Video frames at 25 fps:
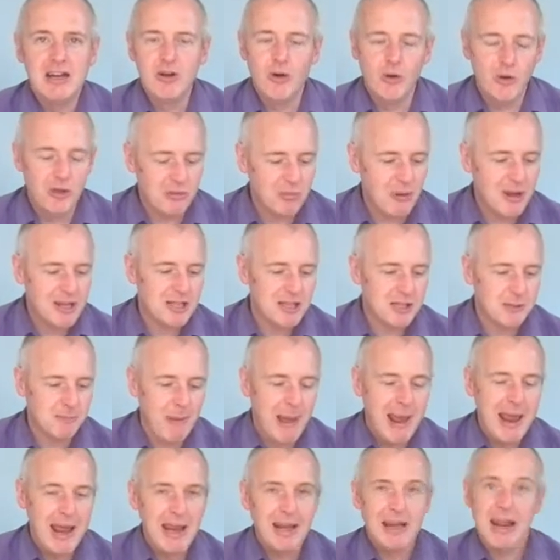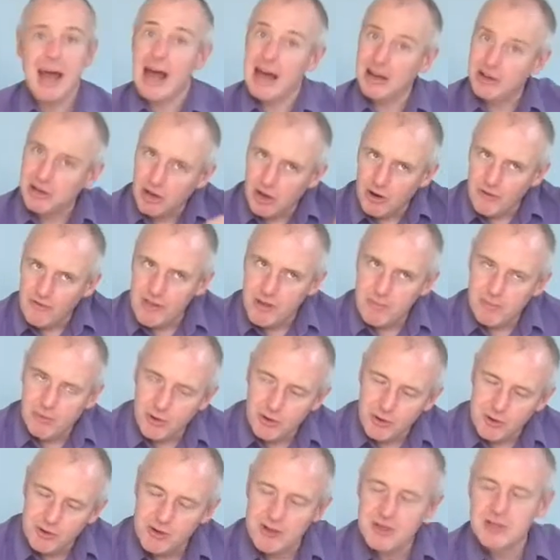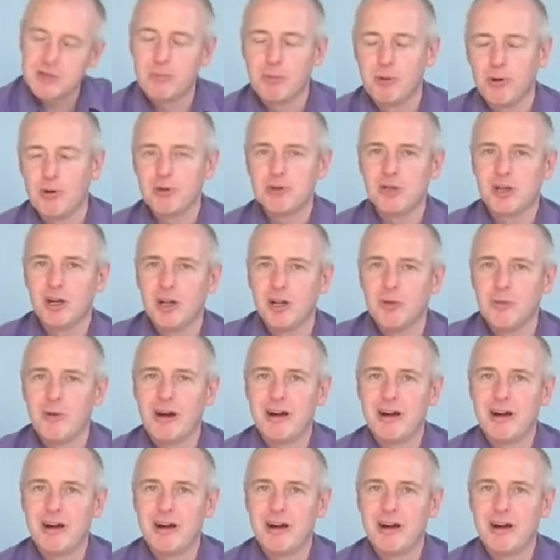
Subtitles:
northwest Spain and over the border into Portugal,